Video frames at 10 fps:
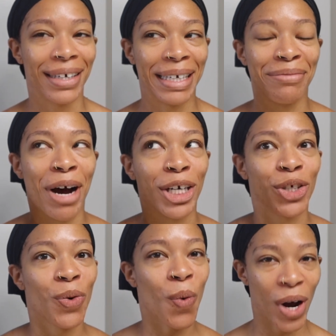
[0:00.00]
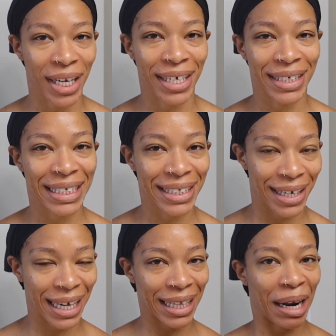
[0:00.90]
in my 20s,
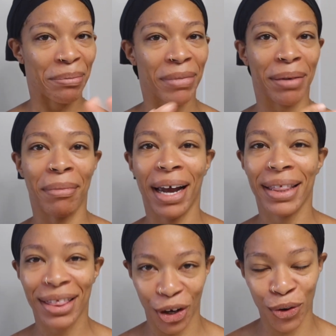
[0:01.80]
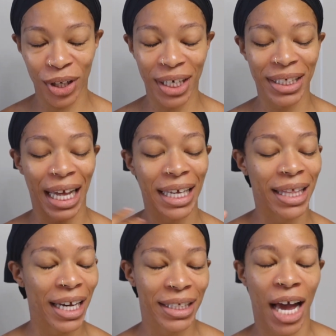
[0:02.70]
now that I'm in my 30s, like
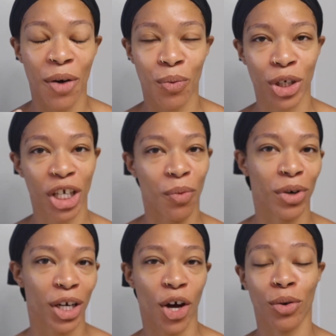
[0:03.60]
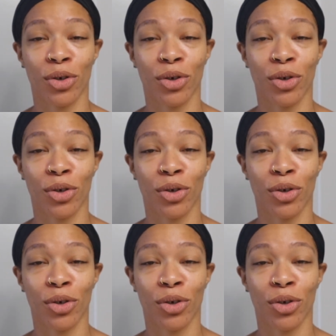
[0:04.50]
things I wish I would have known.